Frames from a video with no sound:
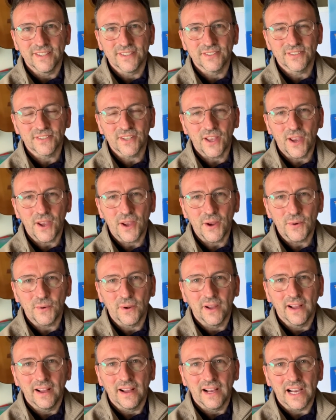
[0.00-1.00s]

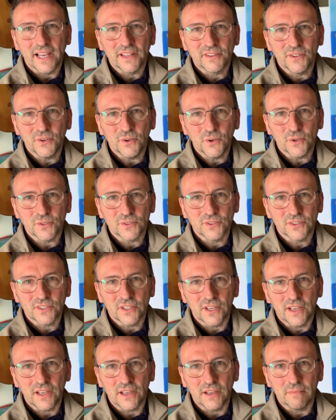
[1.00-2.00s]
So I thought
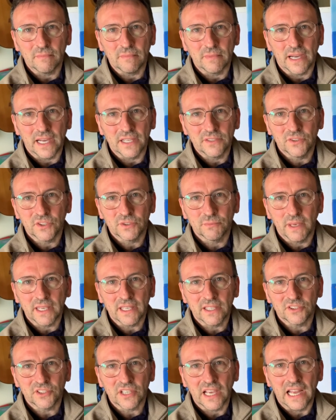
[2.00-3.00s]
um, I'd just
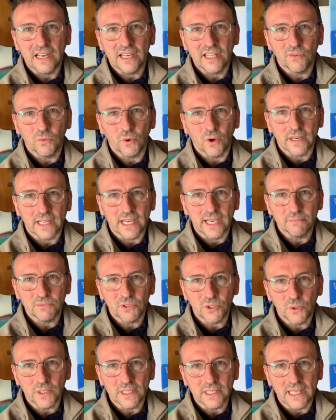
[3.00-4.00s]
make a diary of what I'm
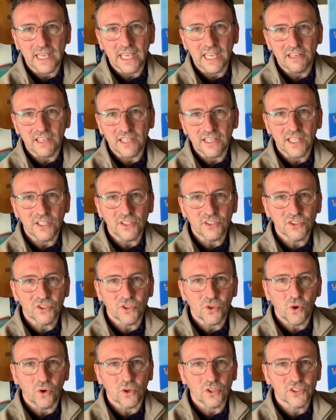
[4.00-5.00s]
doing here in East
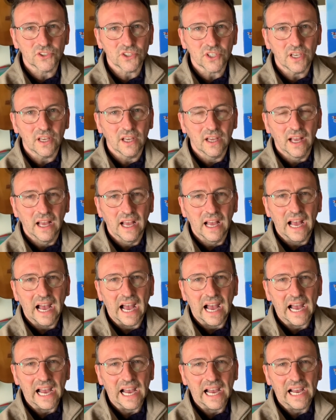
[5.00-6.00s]
Yorkshire
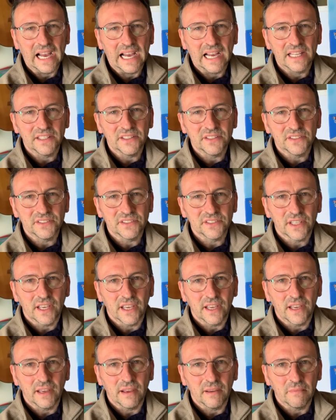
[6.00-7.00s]
and
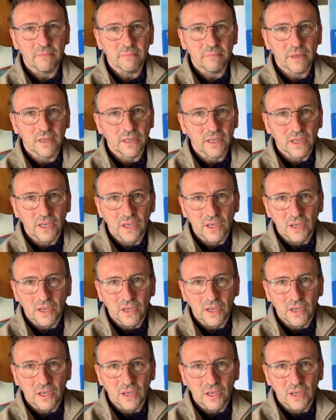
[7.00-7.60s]
um,